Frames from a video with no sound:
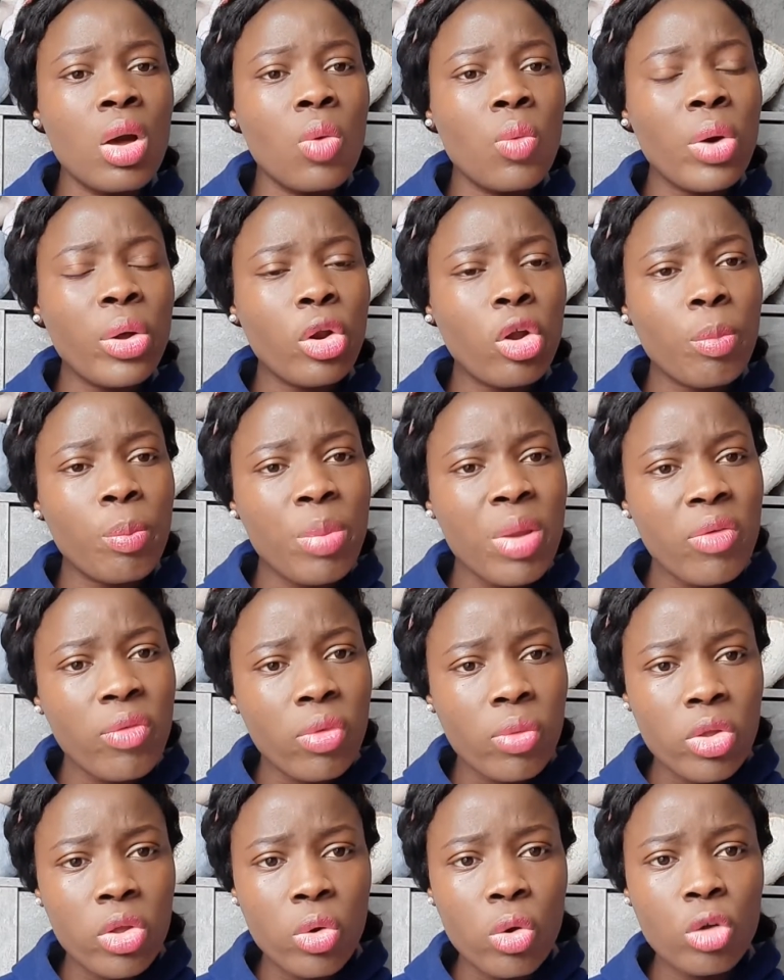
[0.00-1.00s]
why not pay
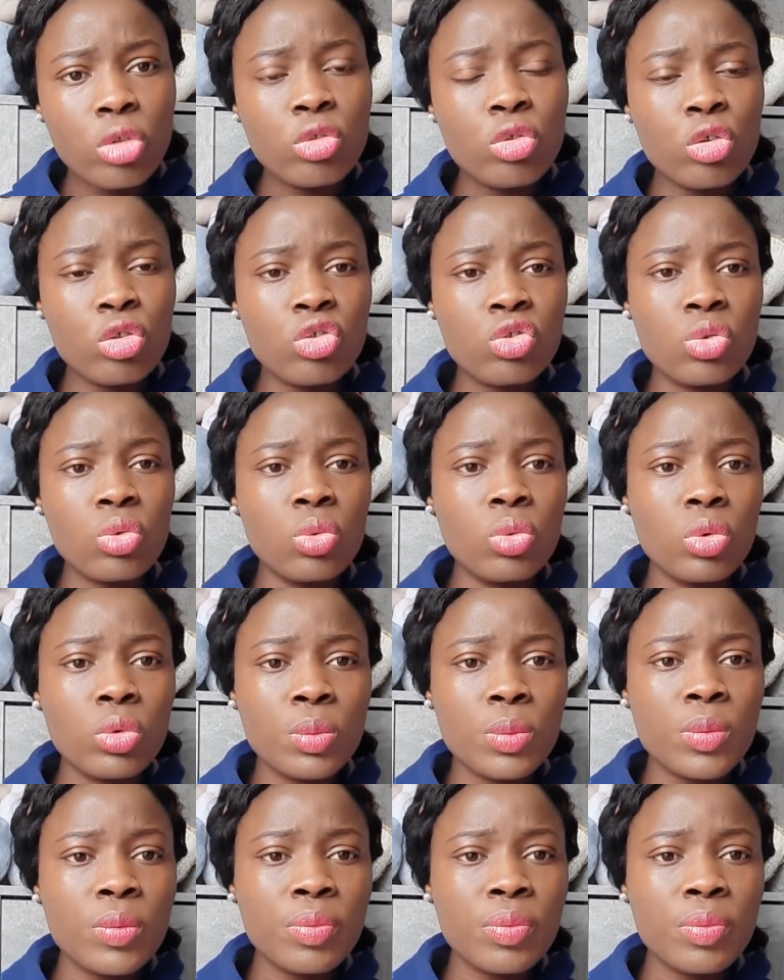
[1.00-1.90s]
for when you're going to your school?